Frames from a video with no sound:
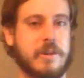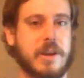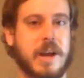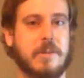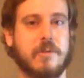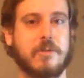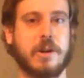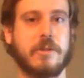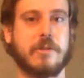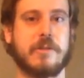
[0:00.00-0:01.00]
types of
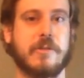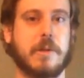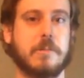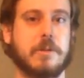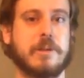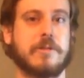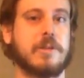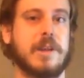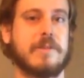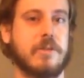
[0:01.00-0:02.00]
training for different people,
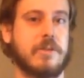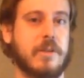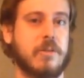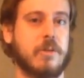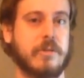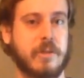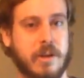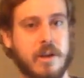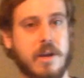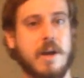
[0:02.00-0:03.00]
different levels, that sort of thing.
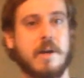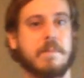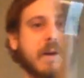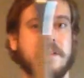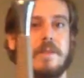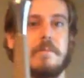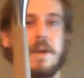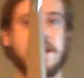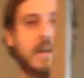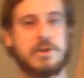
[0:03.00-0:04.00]
But the
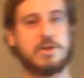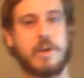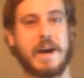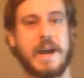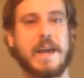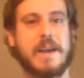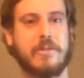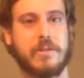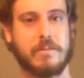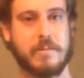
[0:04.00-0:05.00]
main issue I have